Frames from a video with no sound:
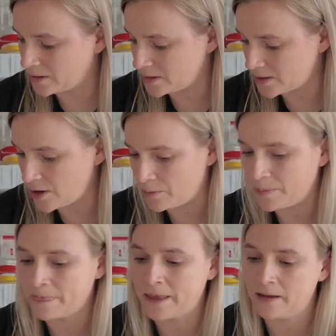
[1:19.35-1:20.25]
So,
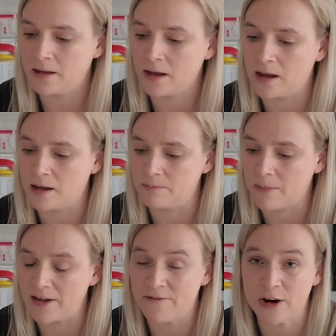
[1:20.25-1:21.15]

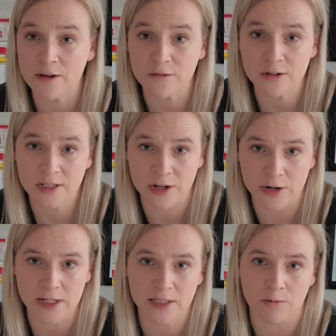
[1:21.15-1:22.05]
my very first
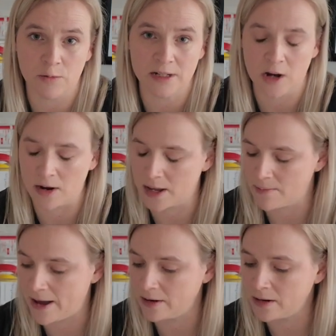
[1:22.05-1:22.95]
series that we'll be talking
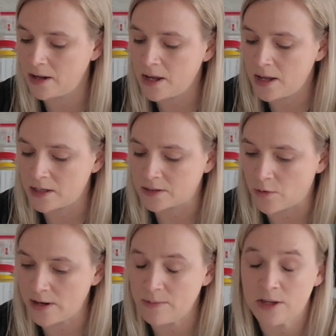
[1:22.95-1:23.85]
about is
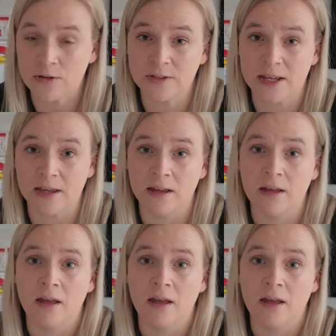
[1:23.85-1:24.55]
going to be using